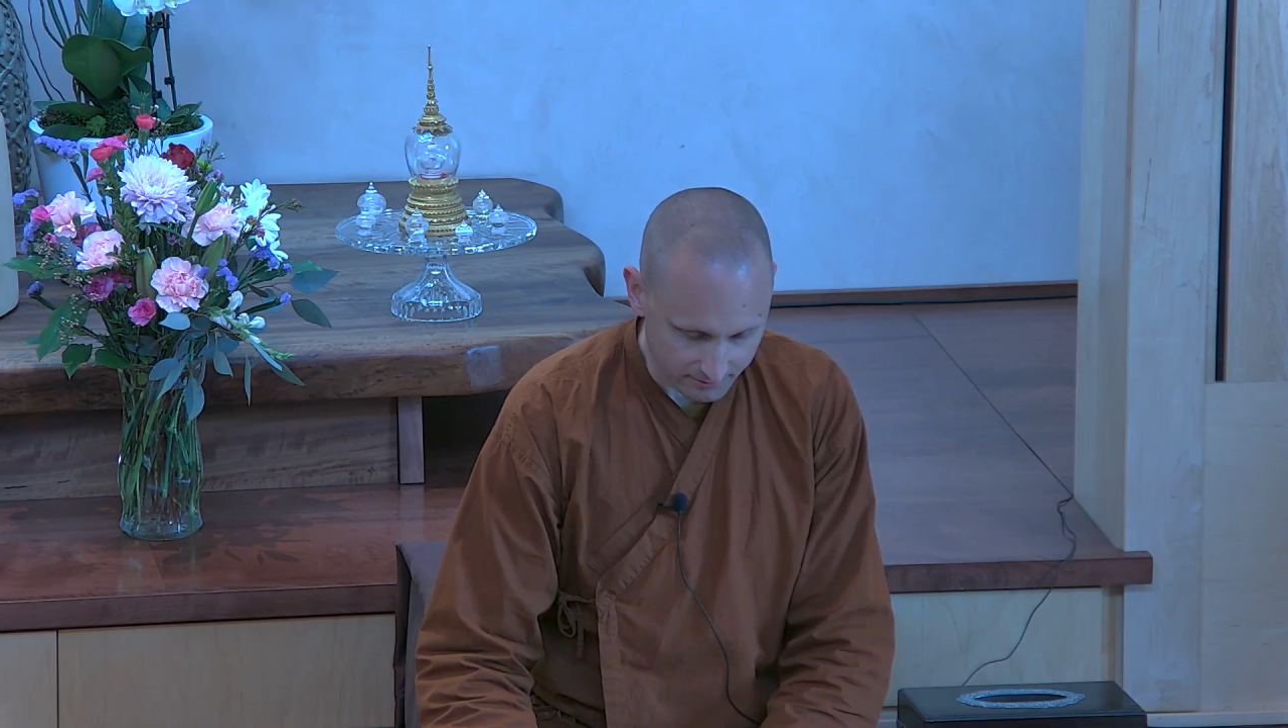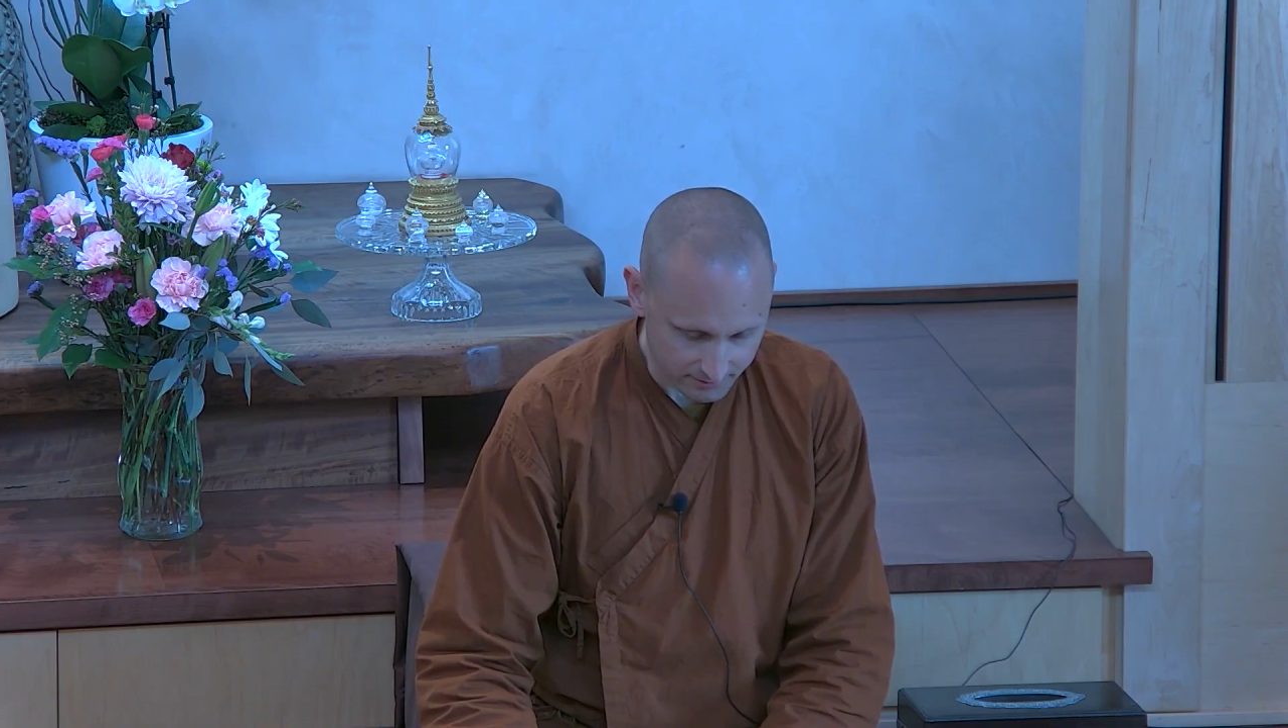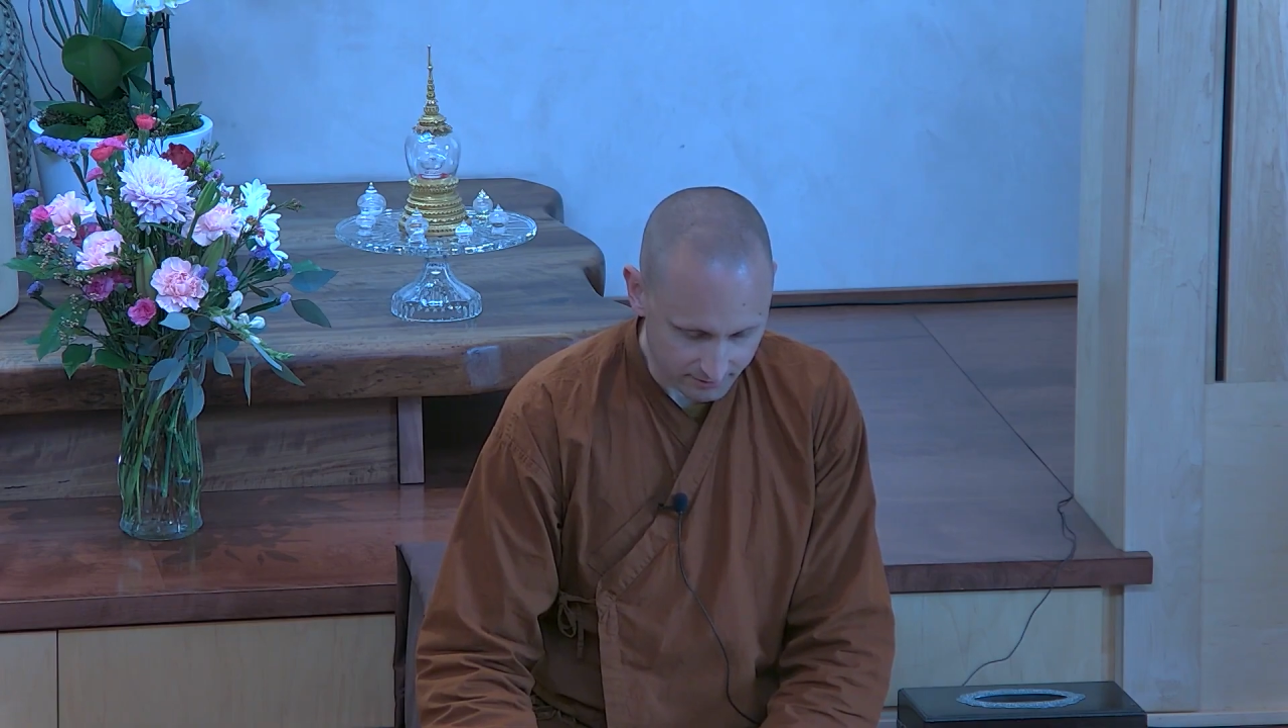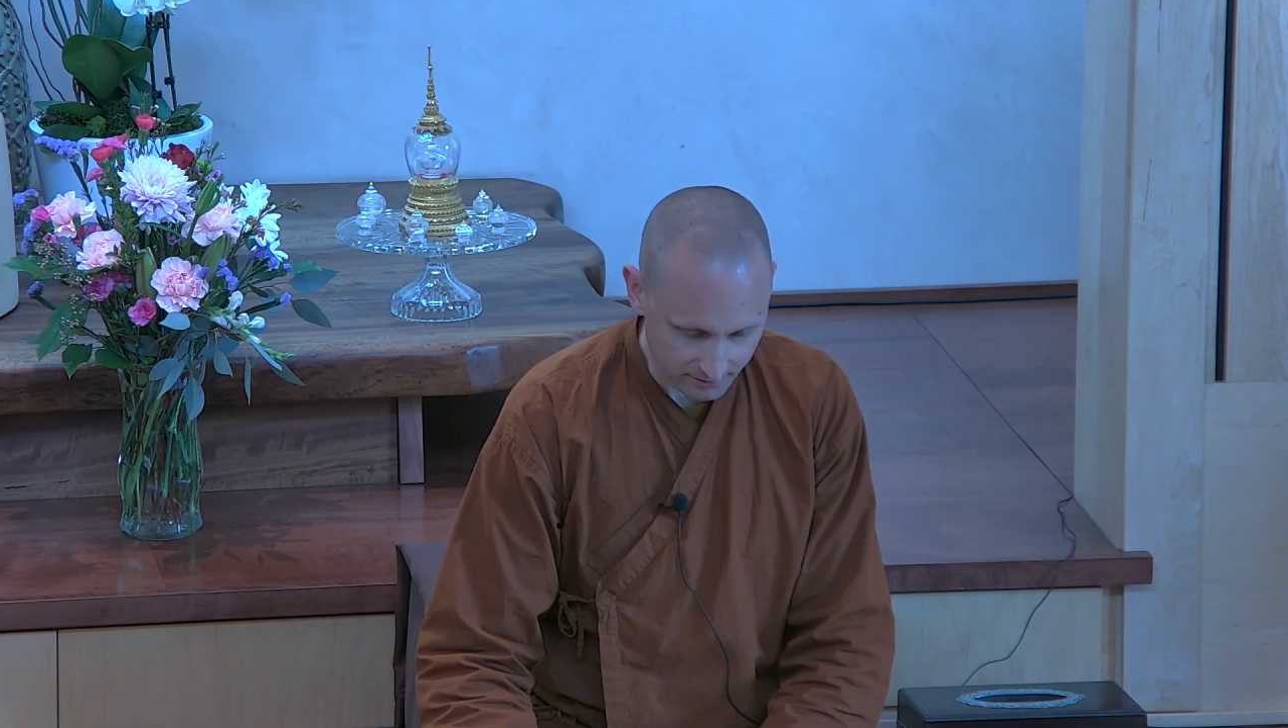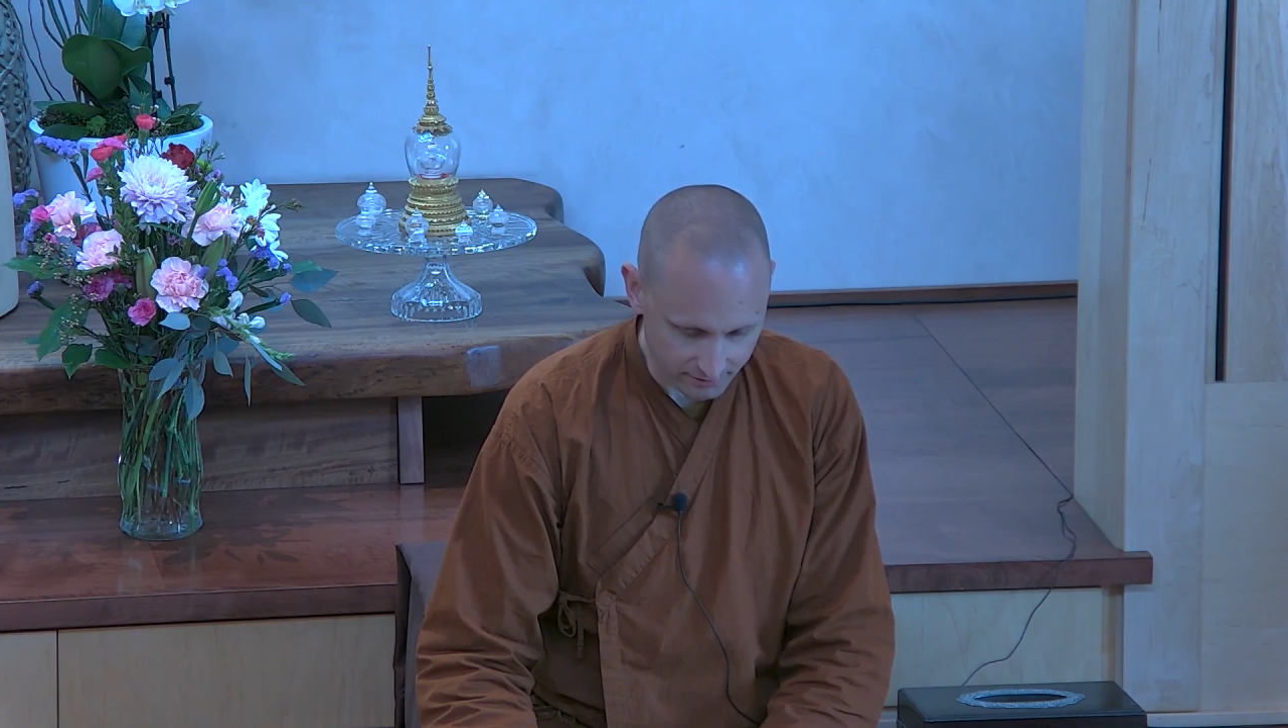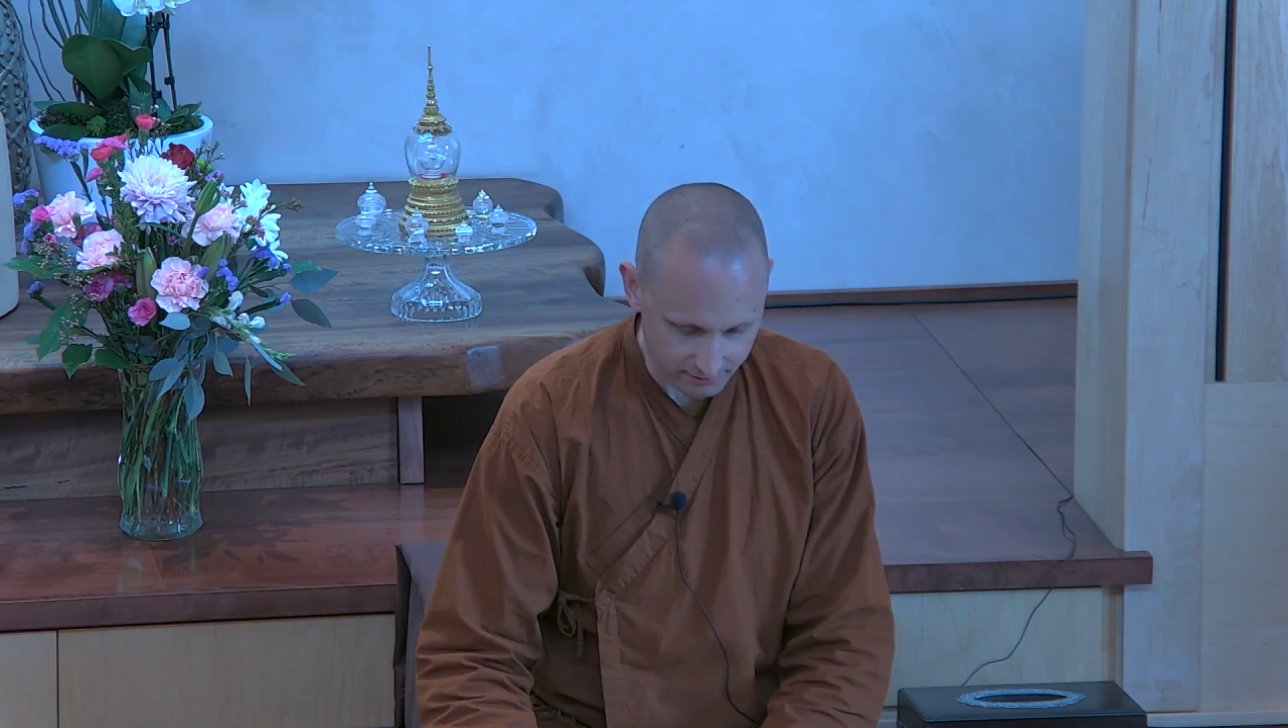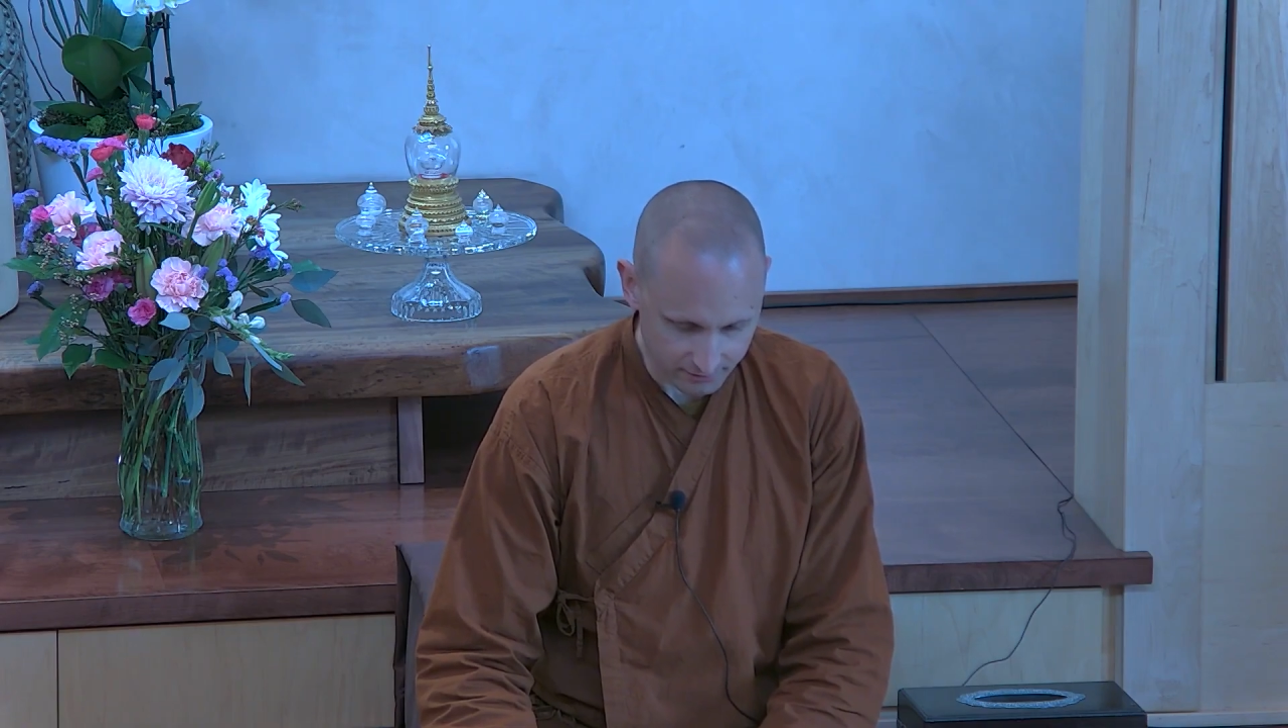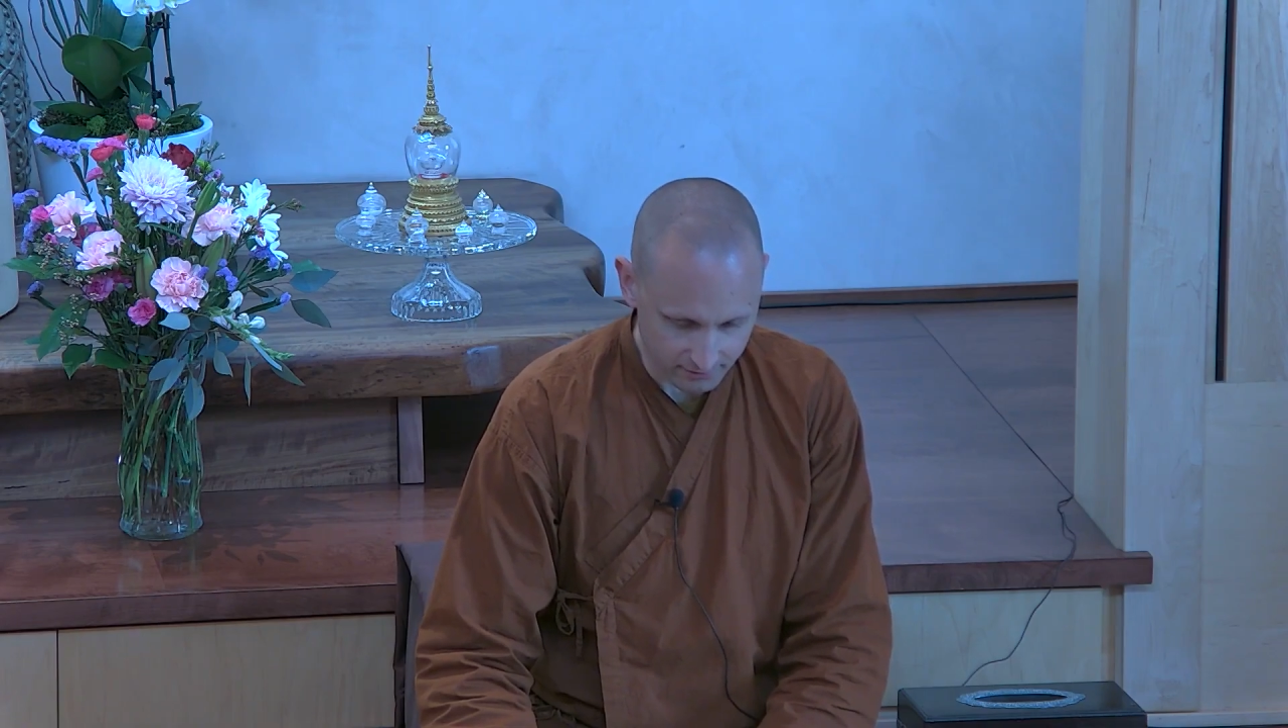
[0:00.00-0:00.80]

together too